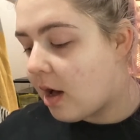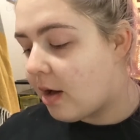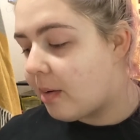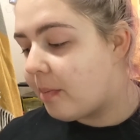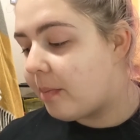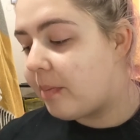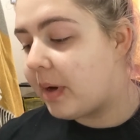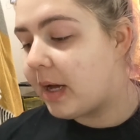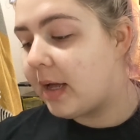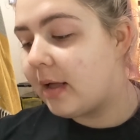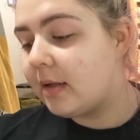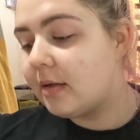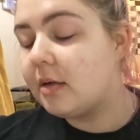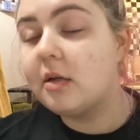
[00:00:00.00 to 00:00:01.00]

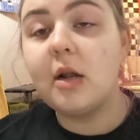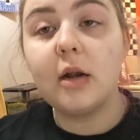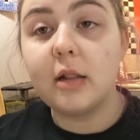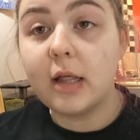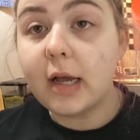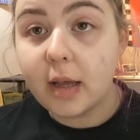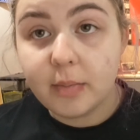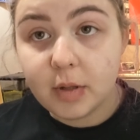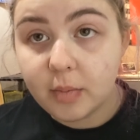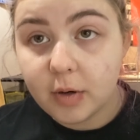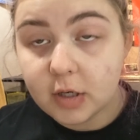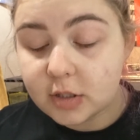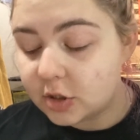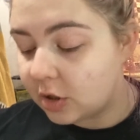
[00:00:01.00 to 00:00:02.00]
but none of that came in the
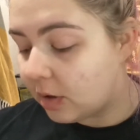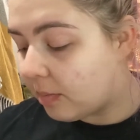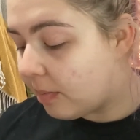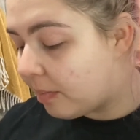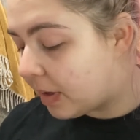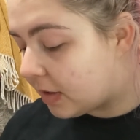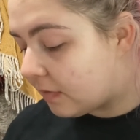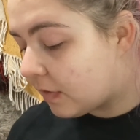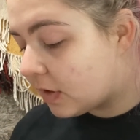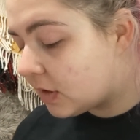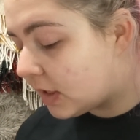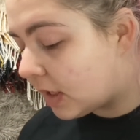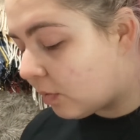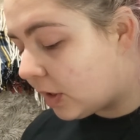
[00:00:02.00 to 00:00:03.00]
Boxycharm. But the
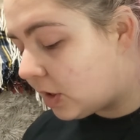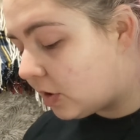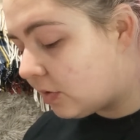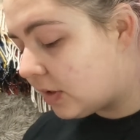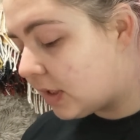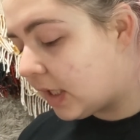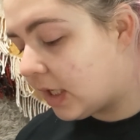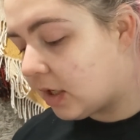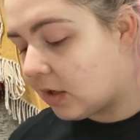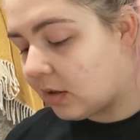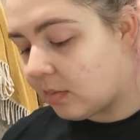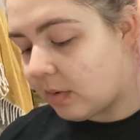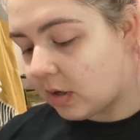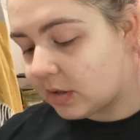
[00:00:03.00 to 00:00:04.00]
first thing we do see here in
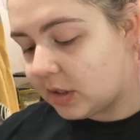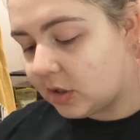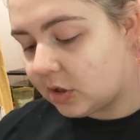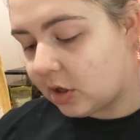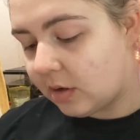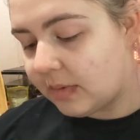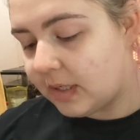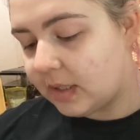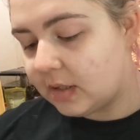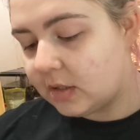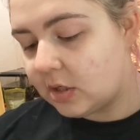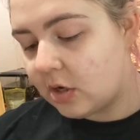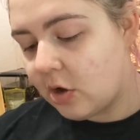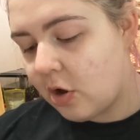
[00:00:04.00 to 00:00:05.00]
the Boxycharm
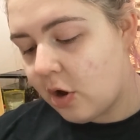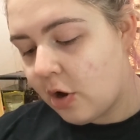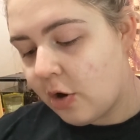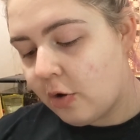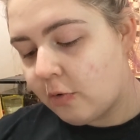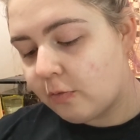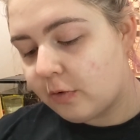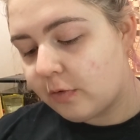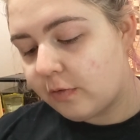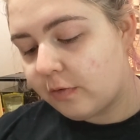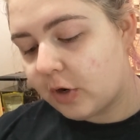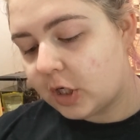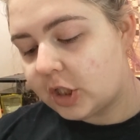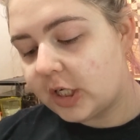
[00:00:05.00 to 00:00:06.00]
is
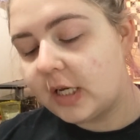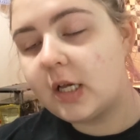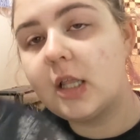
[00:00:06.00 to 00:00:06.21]
Refreshing